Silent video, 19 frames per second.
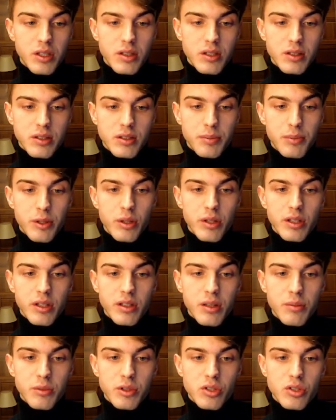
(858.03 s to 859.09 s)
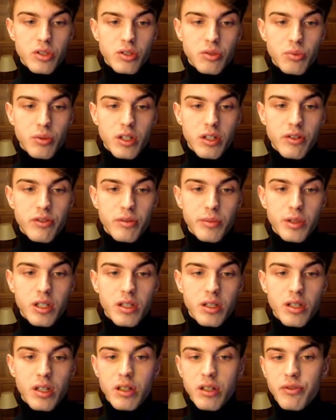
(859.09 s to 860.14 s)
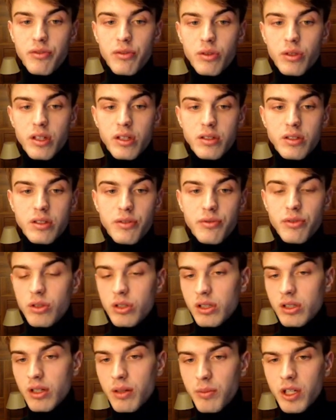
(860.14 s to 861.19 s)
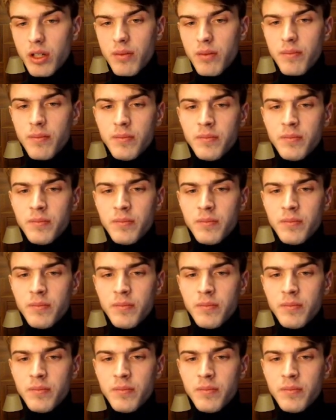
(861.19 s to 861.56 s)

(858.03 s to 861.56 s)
that this pawn endgame is just winning from king d4, king c4 is coming.